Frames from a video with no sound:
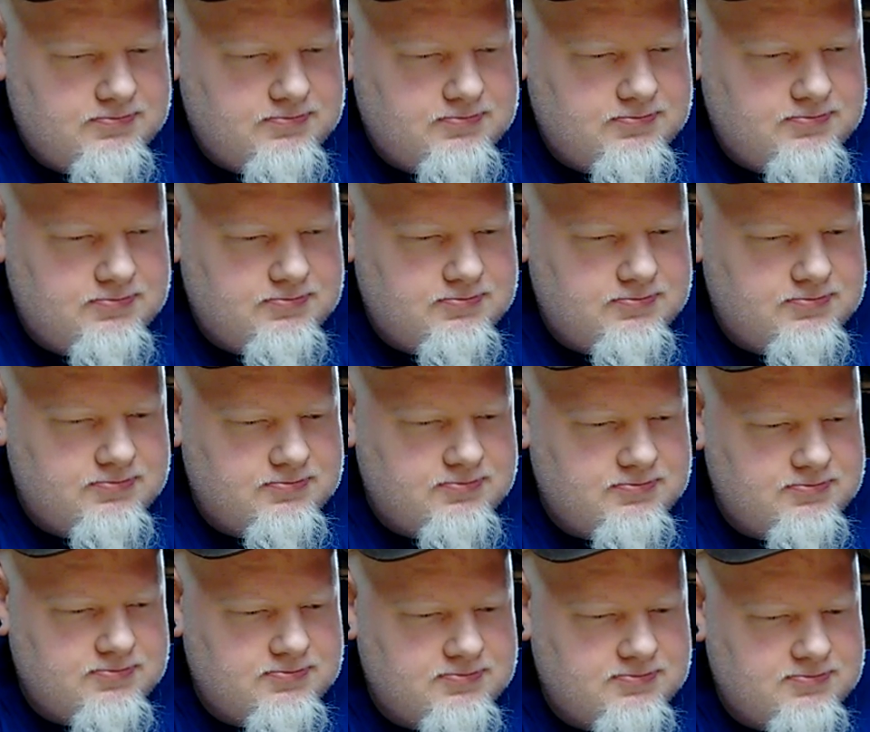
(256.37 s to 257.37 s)

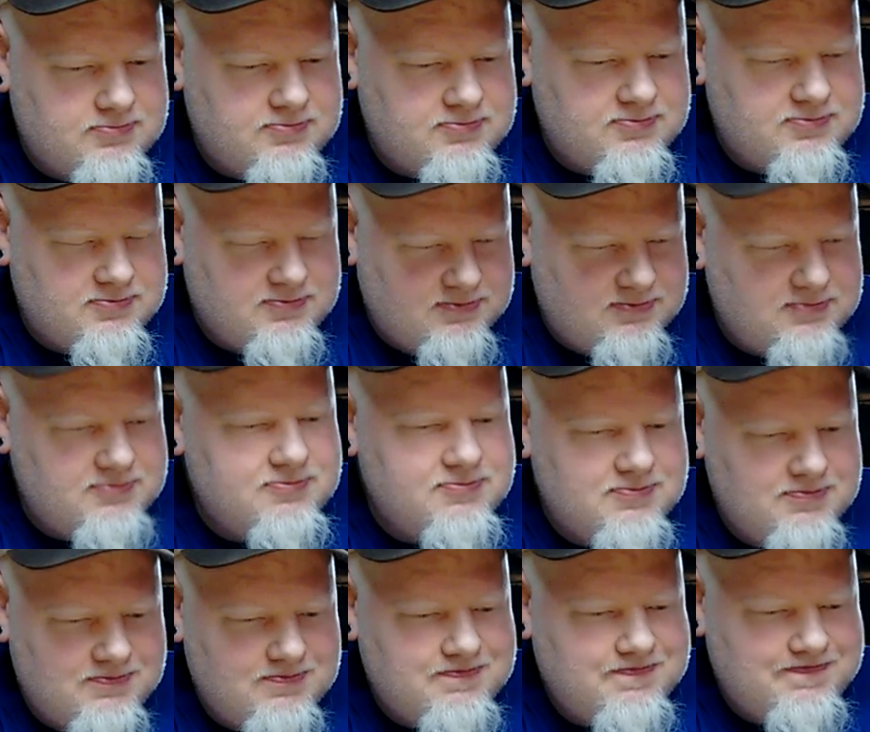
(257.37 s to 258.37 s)

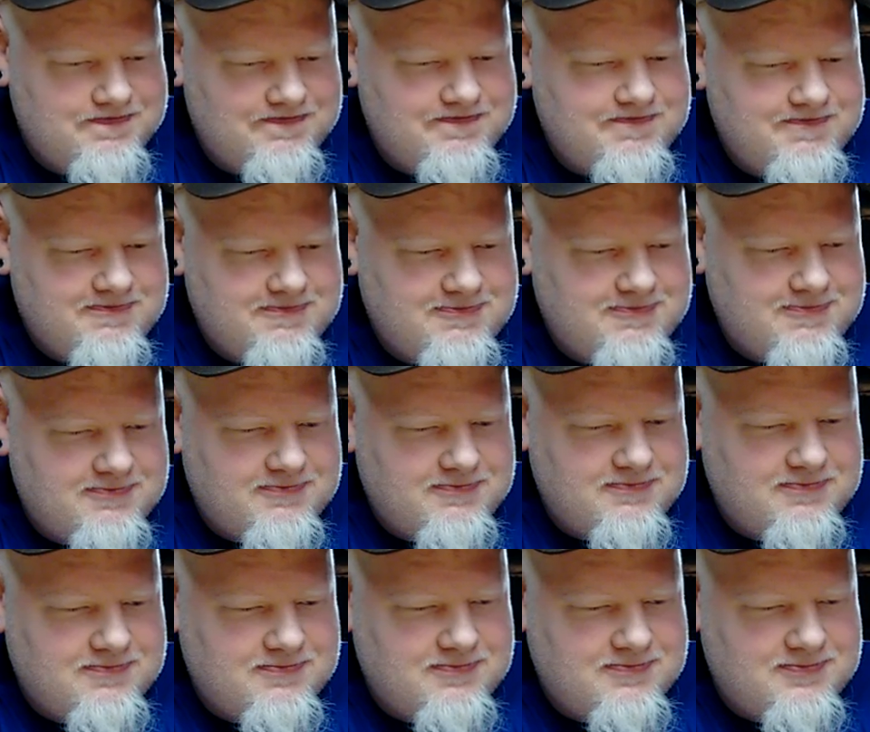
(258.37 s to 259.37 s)

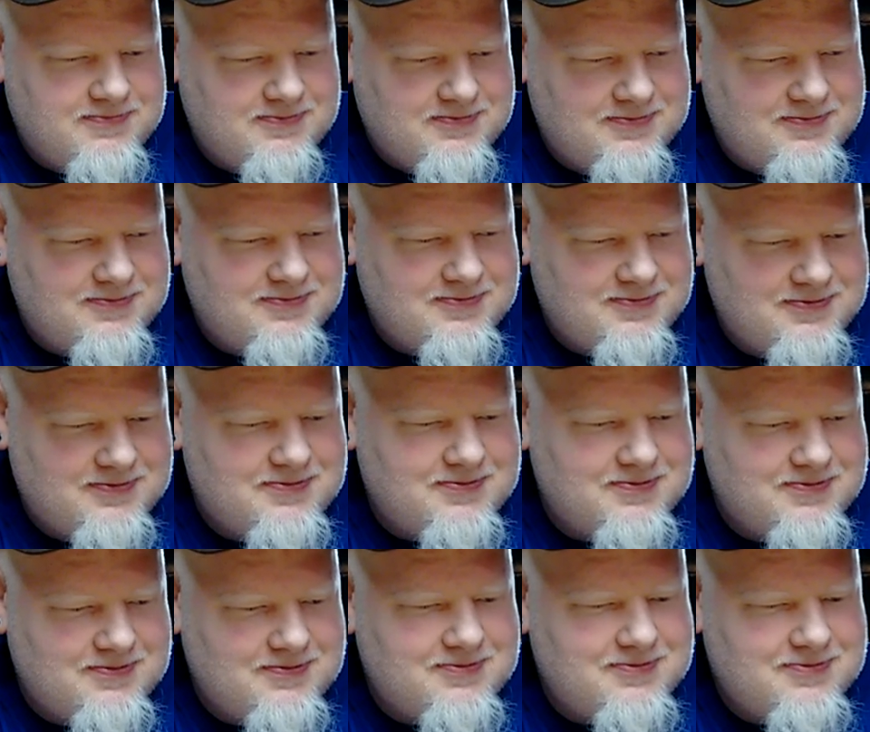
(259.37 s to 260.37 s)

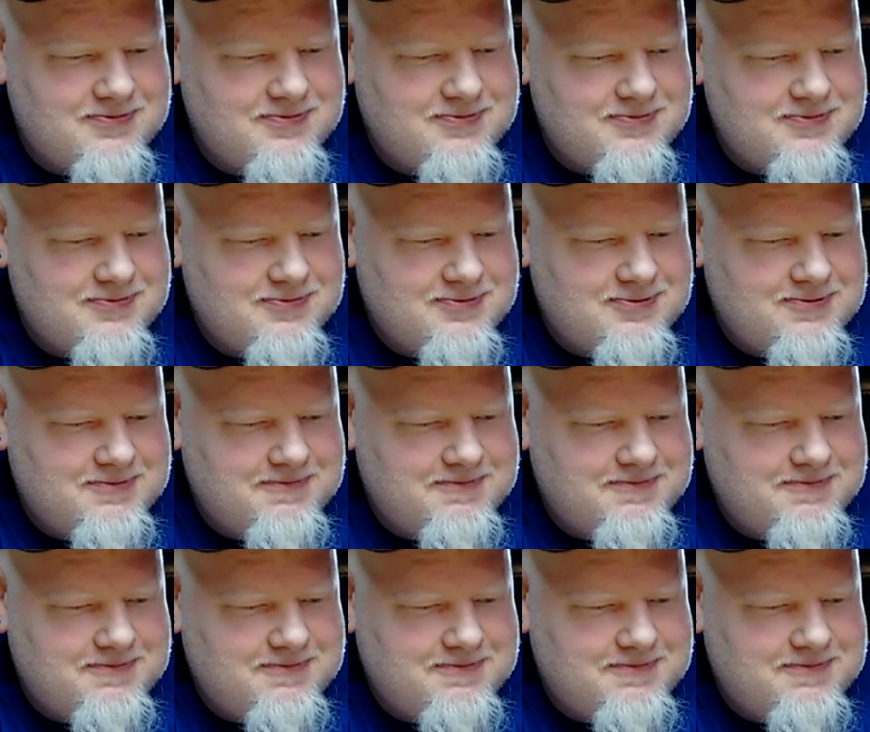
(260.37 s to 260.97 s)
The person shown says nothing.